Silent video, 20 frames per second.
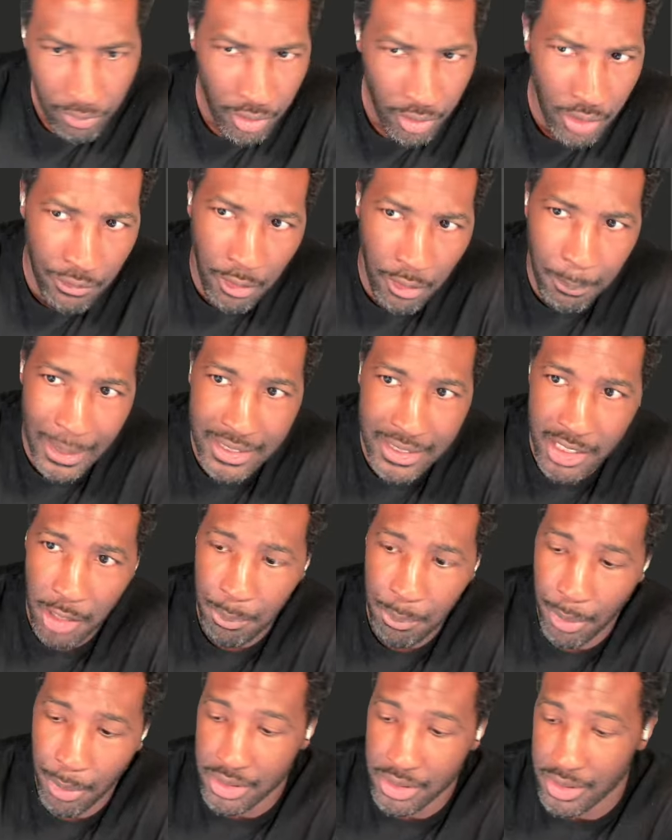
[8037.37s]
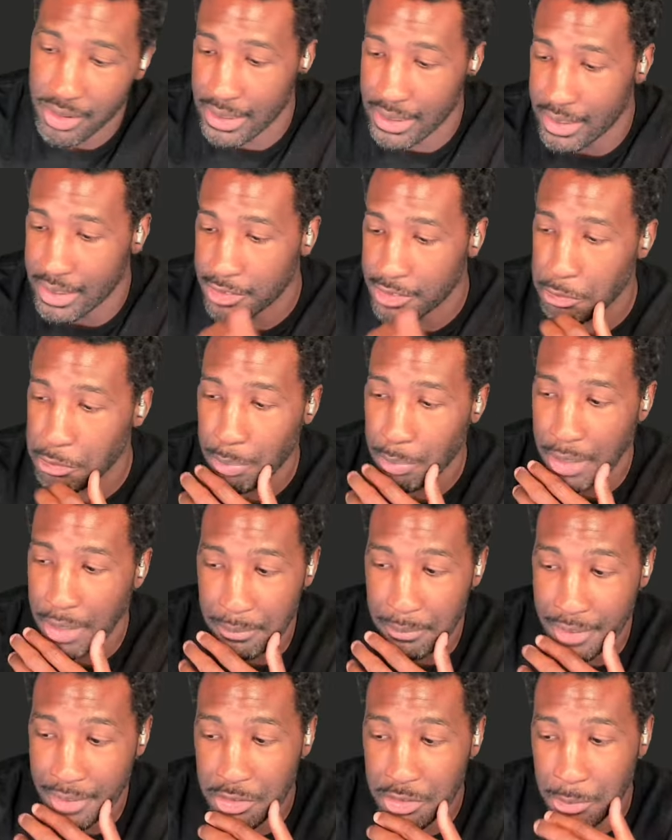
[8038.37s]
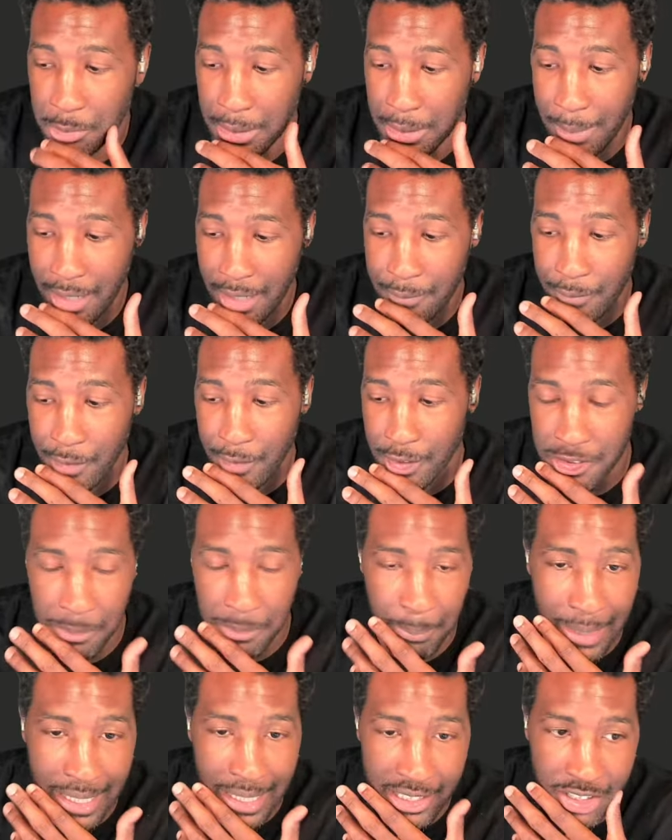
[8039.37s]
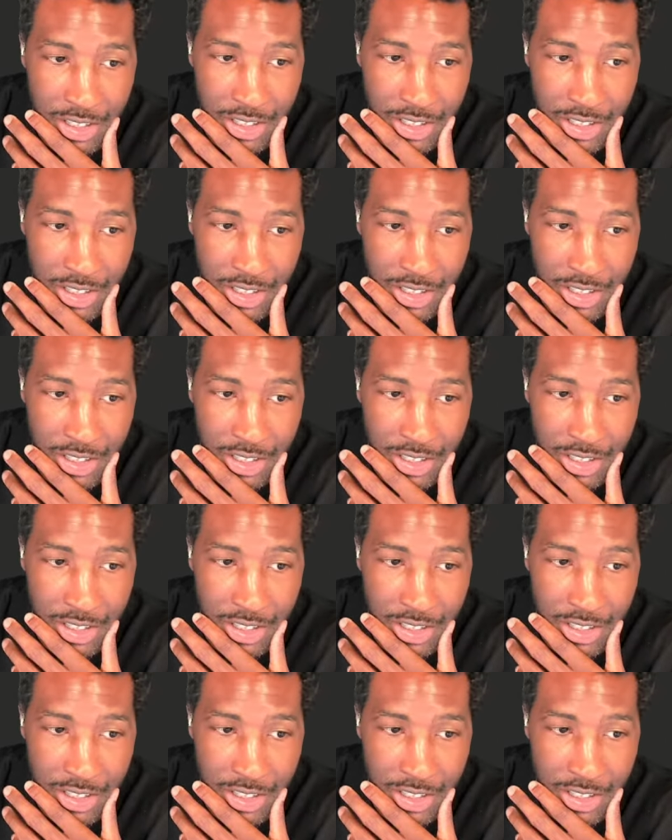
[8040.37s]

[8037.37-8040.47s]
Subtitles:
for myself personally, this will be my first major